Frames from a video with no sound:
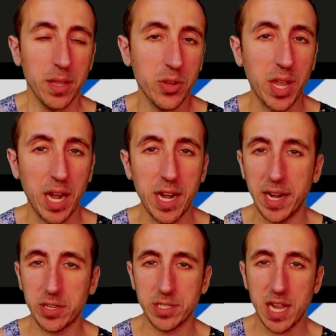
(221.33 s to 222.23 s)
You get it
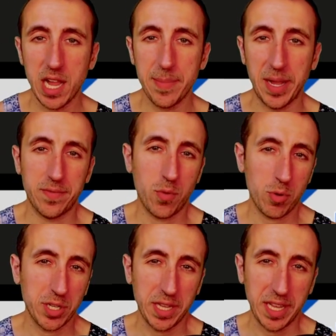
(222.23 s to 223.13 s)
at a good time.
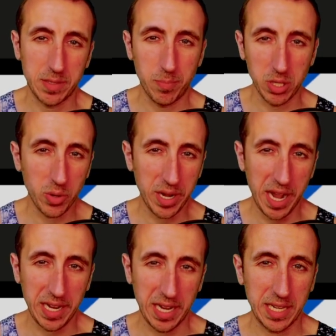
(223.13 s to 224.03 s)
Unfortunately, it's blue
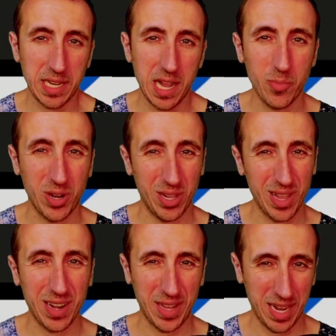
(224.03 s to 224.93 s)
innate at a time when a
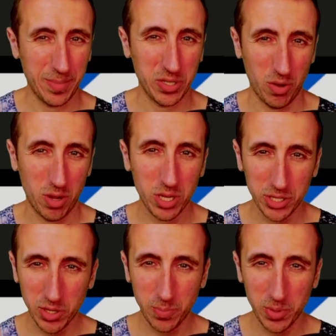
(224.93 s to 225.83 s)
lot of the enemies are
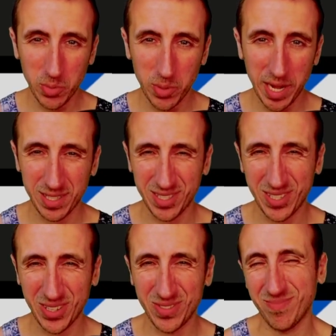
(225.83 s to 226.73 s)
also blue innate,
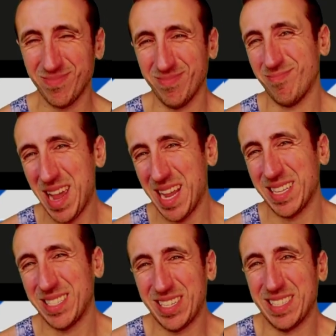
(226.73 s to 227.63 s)
so meh,
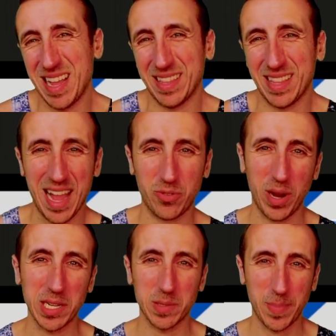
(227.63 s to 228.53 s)
it's just not that
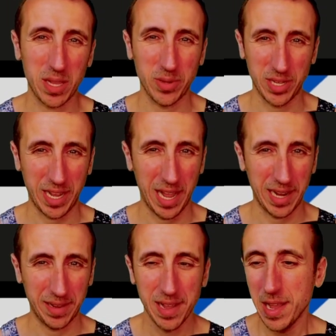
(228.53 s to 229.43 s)
great a spell when you get
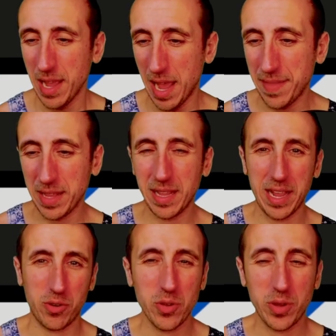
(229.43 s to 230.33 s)
it. And then
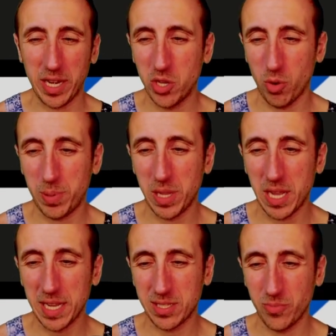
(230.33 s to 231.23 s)
later you get Cure
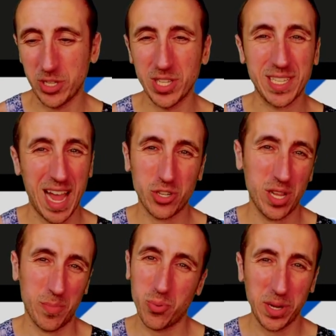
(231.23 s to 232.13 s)
Plus, which is
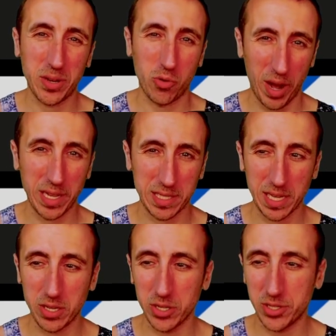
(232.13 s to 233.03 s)
actually a pretty great
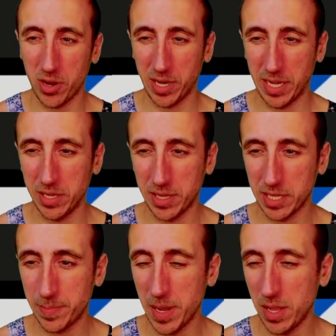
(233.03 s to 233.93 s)
single target
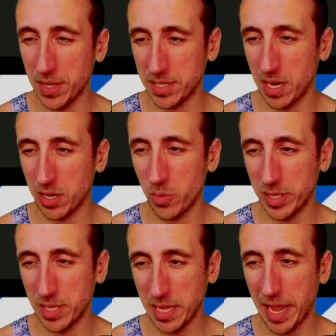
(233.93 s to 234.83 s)
healing spell that's going to
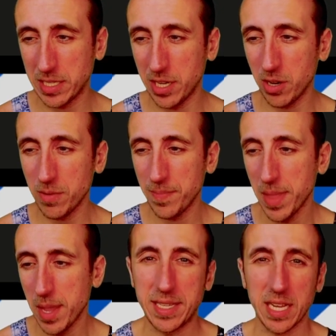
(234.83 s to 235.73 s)
go into the A tier.
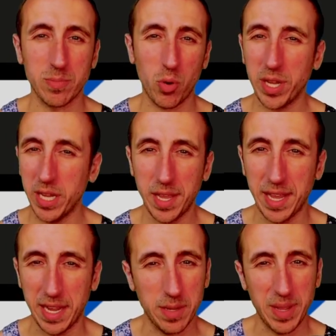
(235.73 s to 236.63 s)
It does more
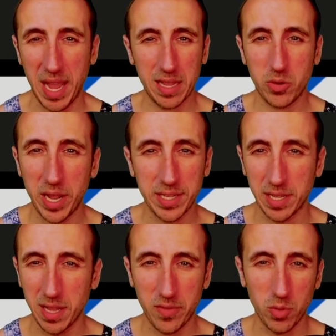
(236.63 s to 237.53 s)
healing, it can be
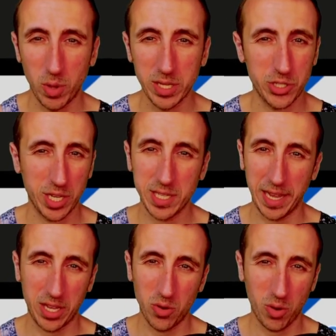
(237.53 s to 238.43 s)
allocated to level 1 just
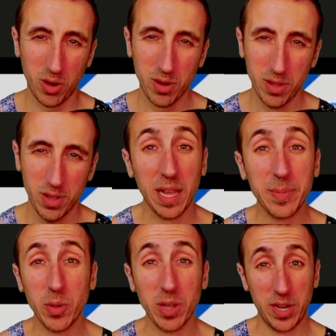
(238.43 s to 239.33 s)
like Cure, and I'll
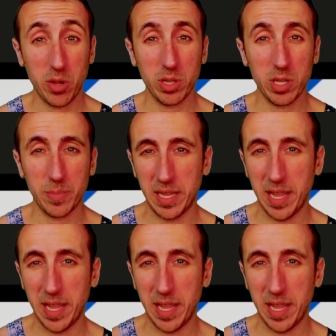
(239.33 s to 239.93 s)
be doing a video a little bit